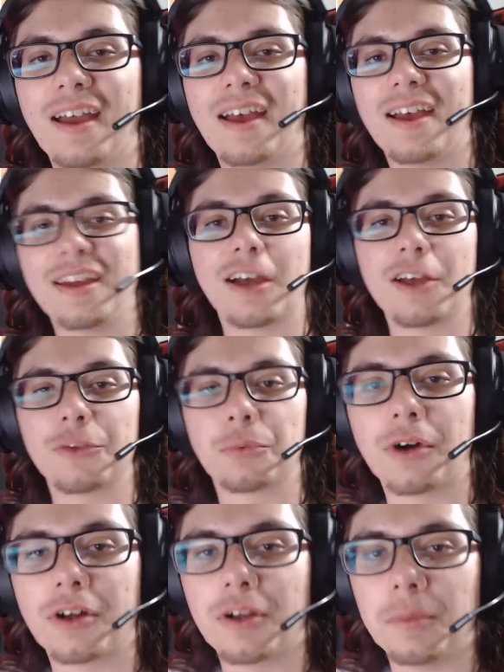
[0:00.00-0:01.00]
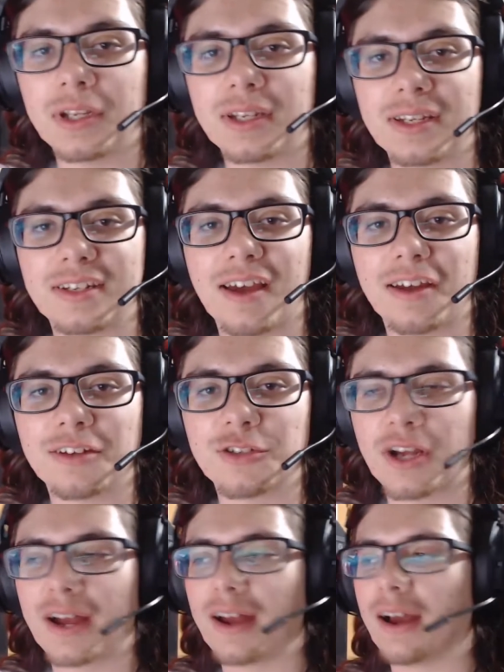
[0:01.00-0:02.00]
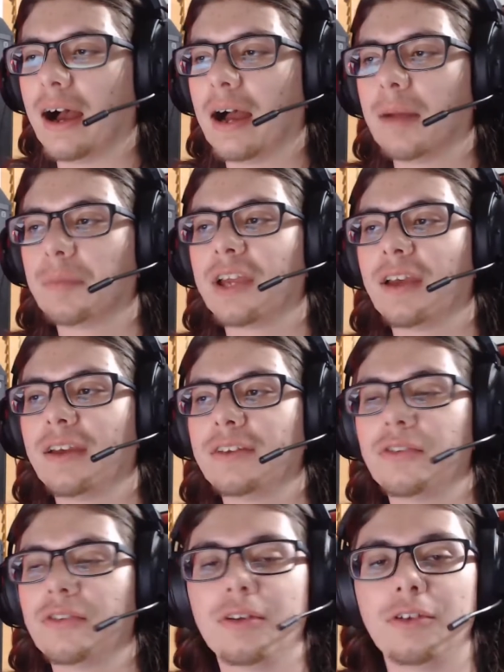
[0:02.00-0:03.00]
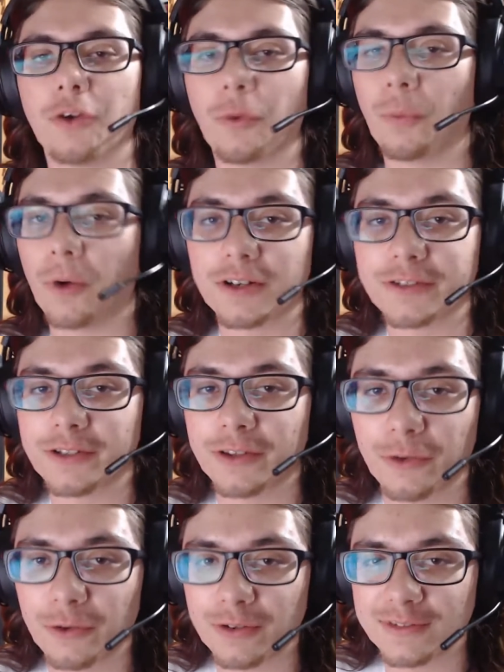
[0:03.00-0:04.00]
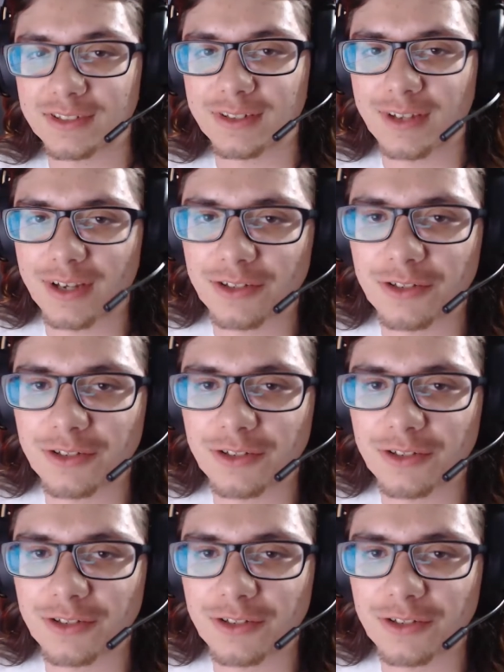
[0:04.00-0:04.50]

Hey guys, welcome into Tech Chat. I'm Casey, you're watching the Chris and Casey